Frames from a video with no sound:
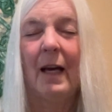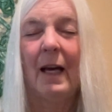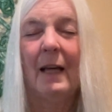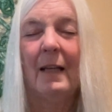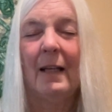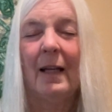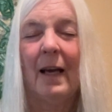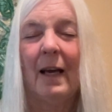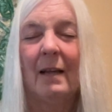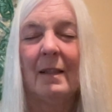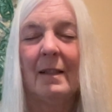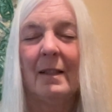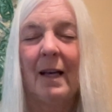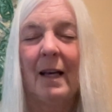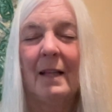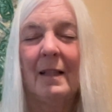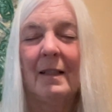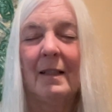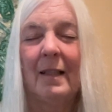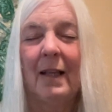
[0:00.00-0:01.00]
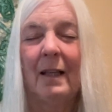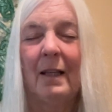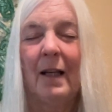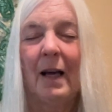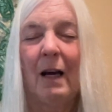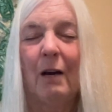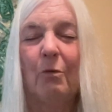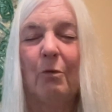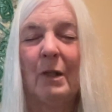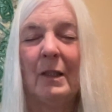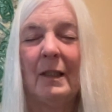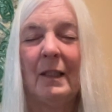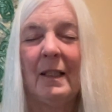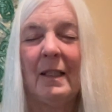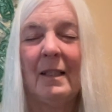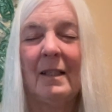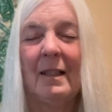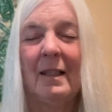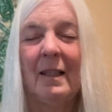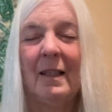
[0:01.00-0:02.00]
And as I said, I
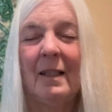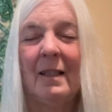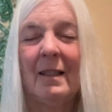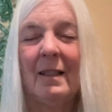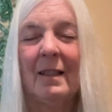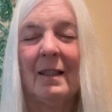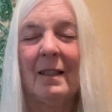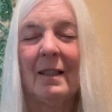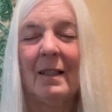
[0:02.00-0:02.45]
released it.